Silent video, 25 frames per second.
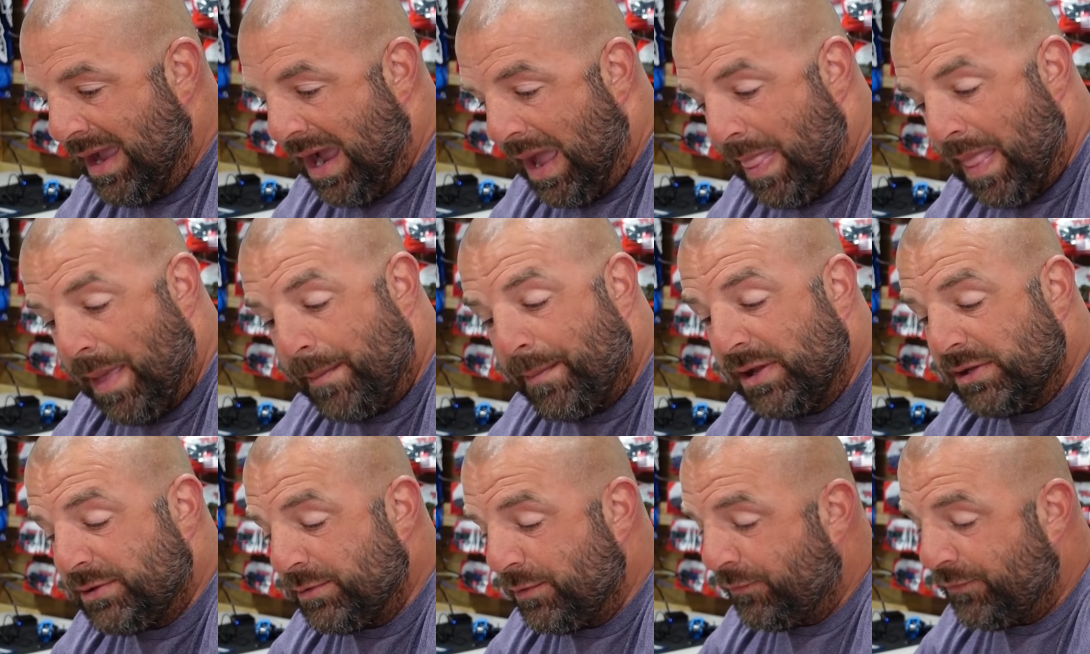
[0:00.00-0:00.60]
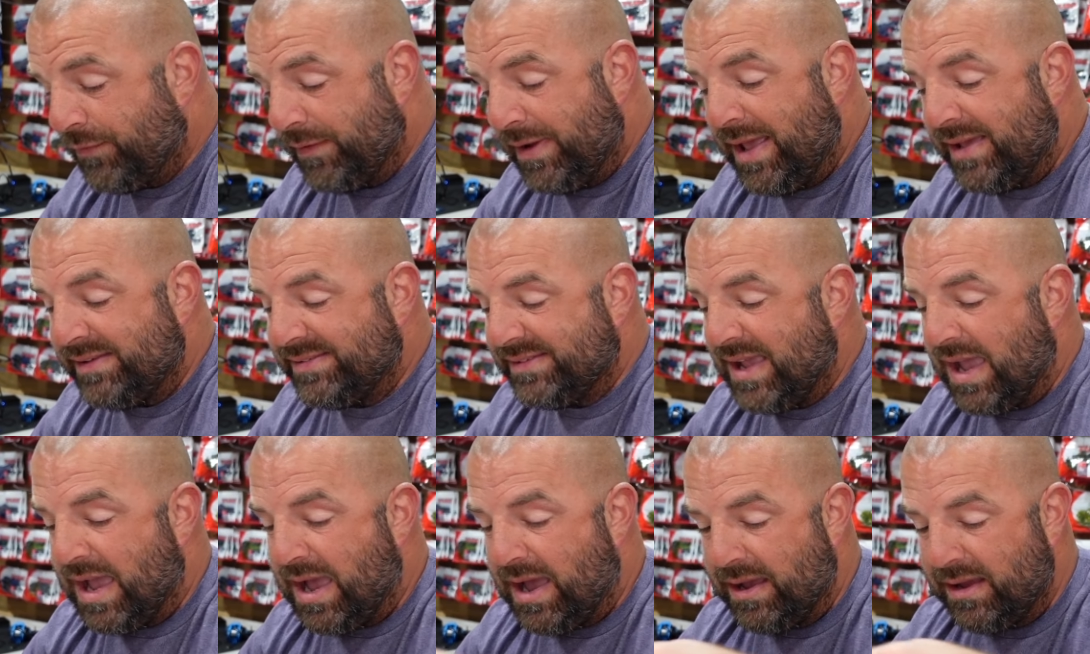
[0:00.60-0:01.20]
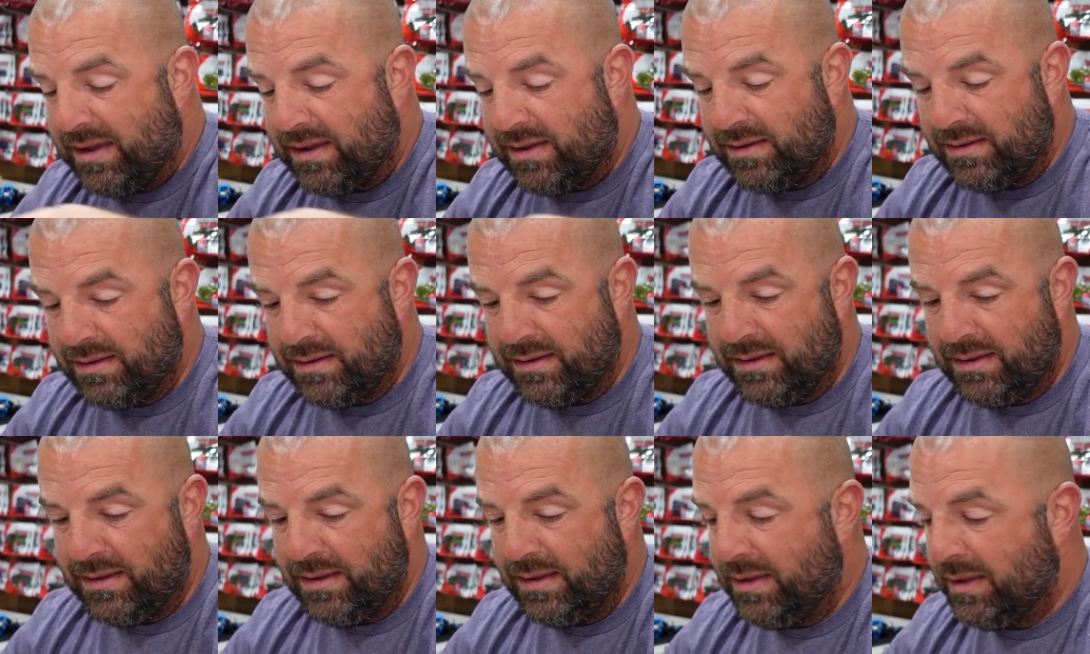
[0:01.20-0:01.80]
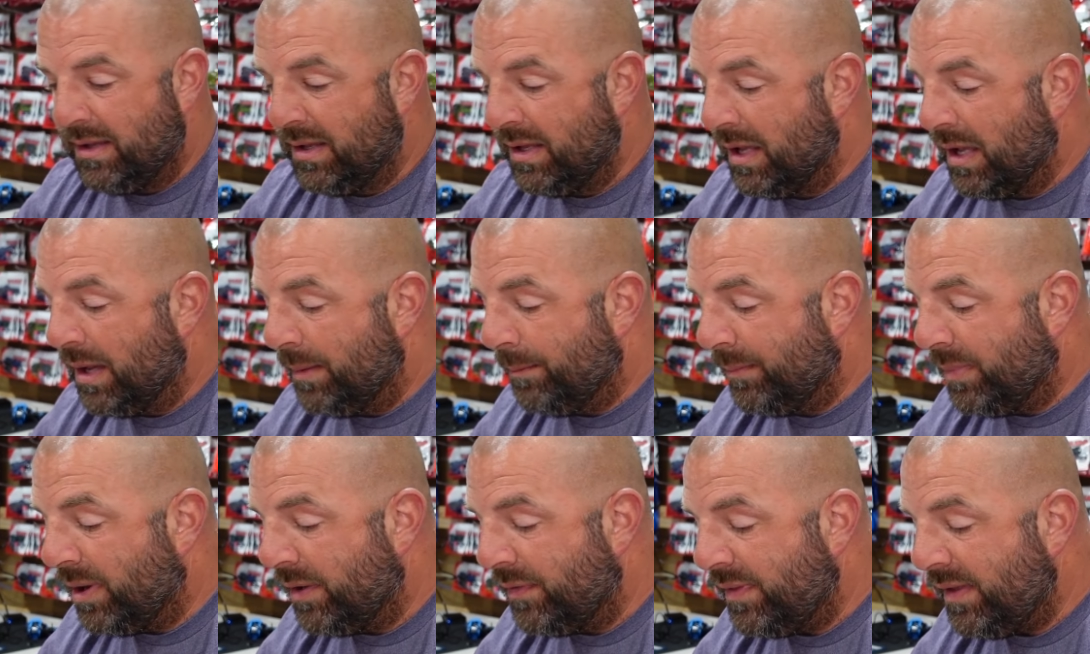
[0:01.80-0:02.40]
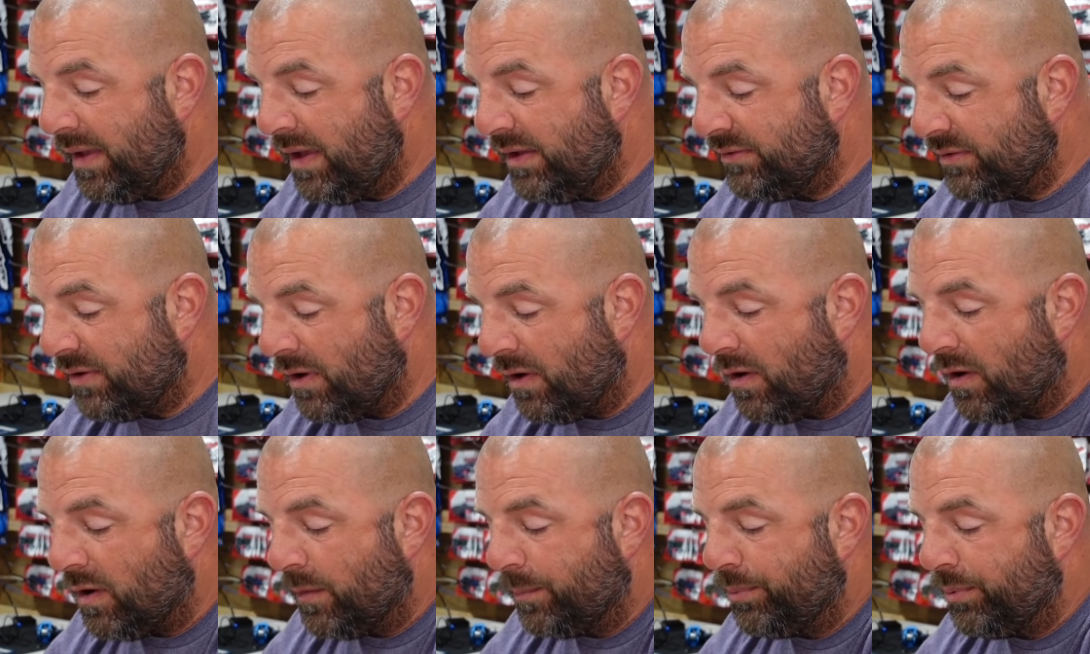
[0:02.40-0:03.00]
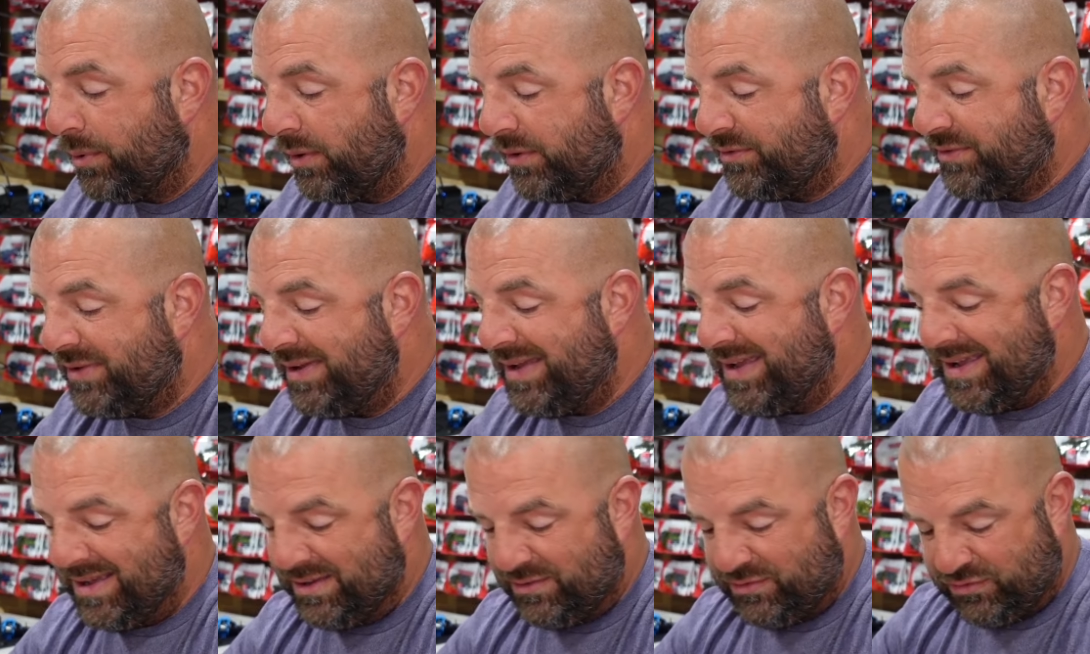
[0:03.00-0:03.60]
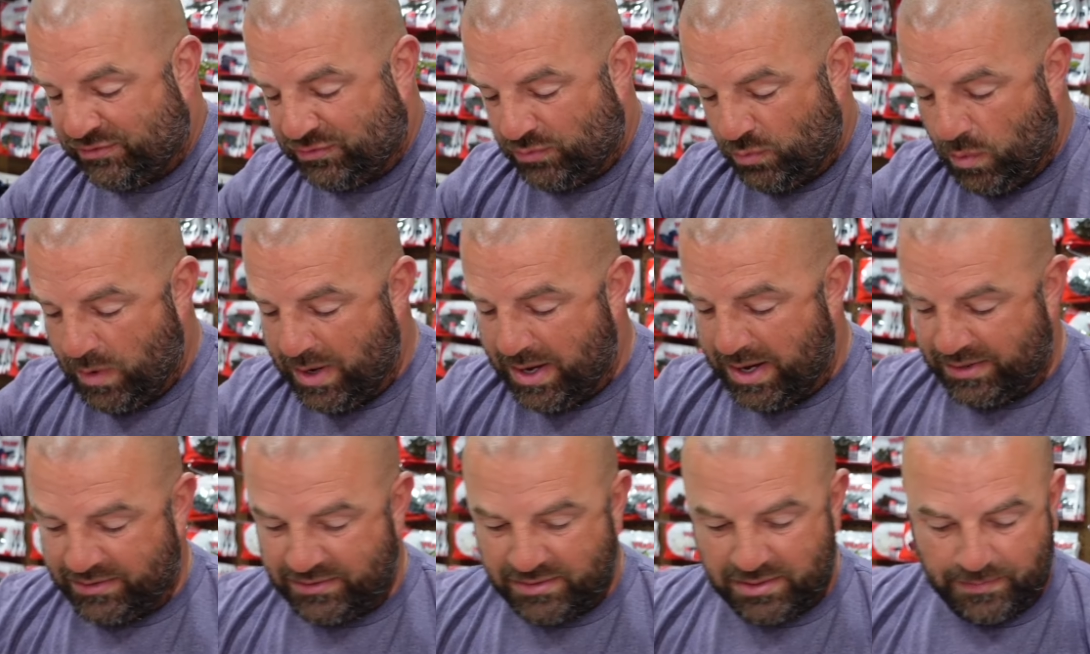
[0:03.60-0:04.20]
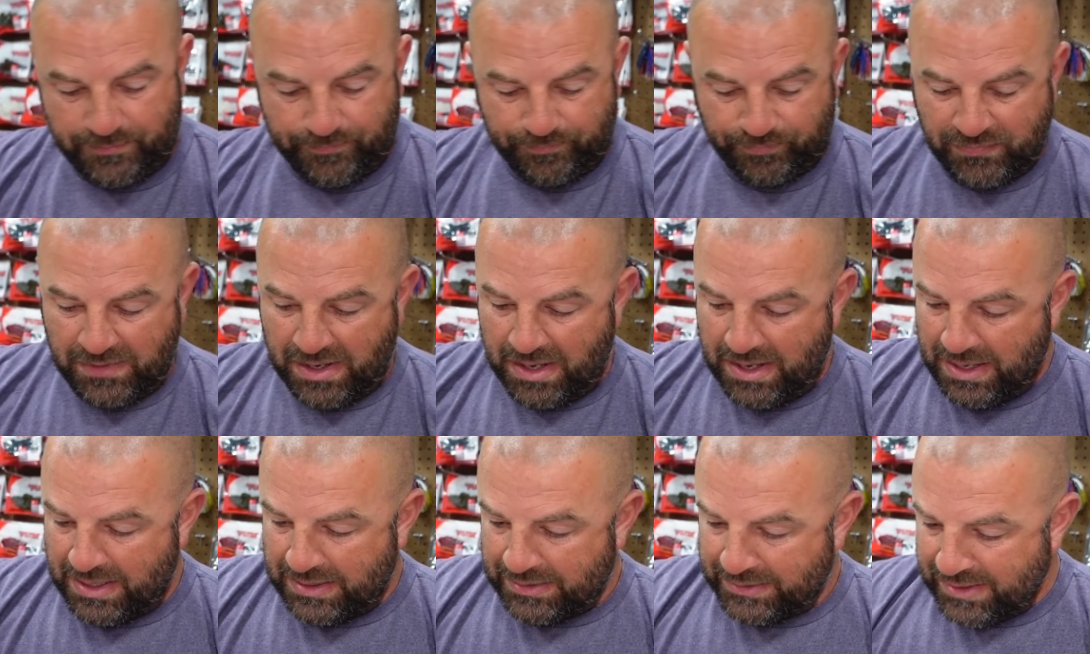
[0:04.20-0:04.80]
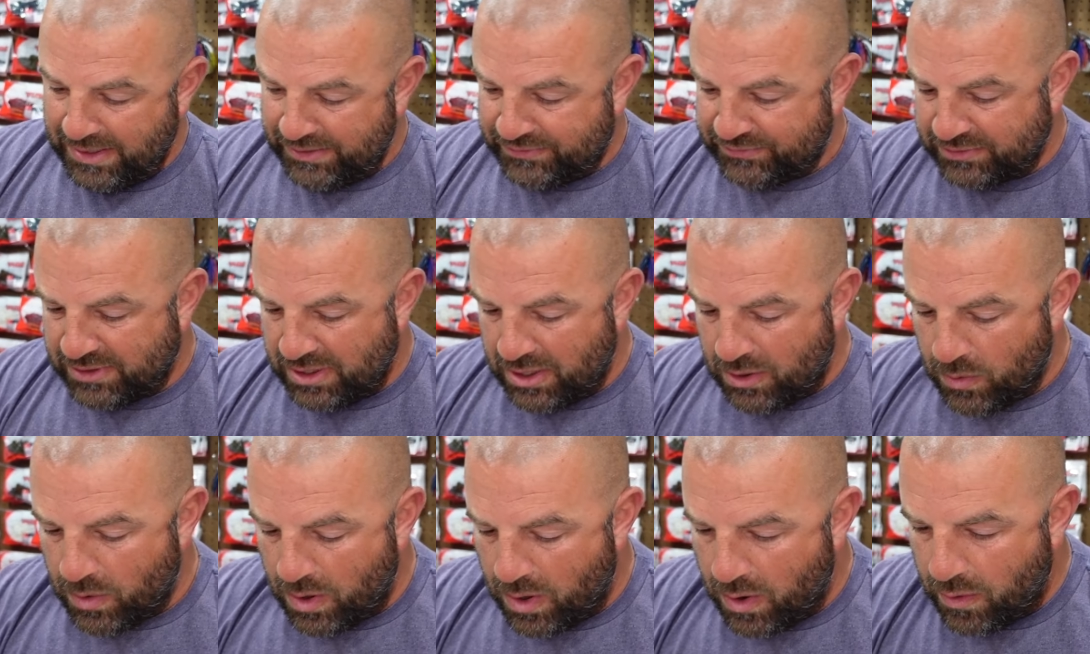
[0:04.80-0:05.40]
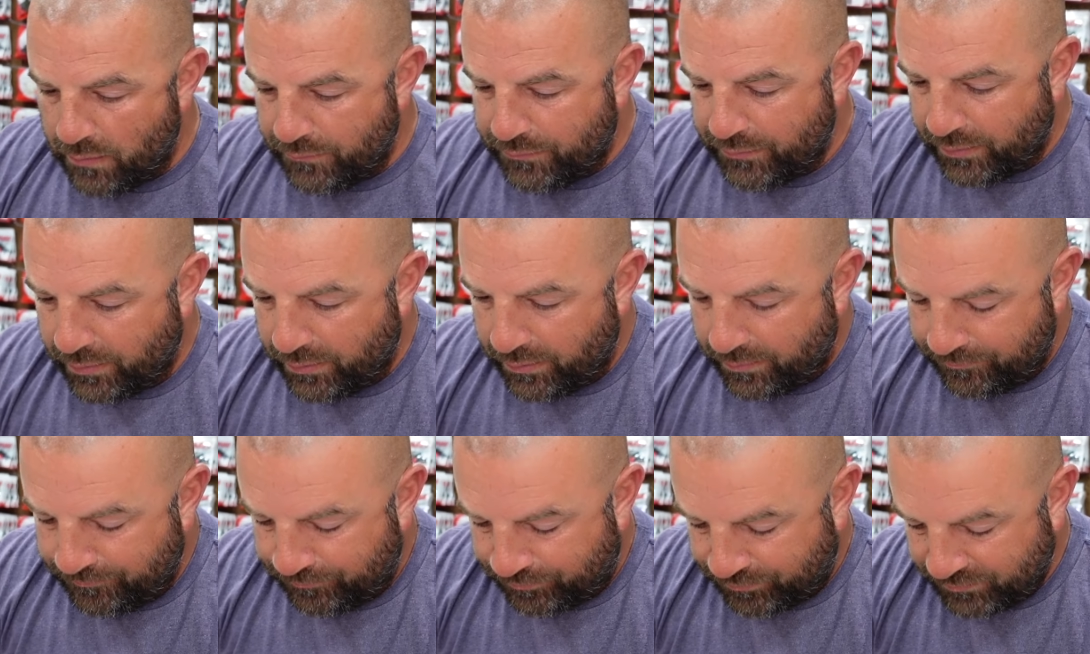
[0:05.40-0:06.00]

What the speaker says: I'm not much of a finesse guy, but these are pretty sweet. Let's go over,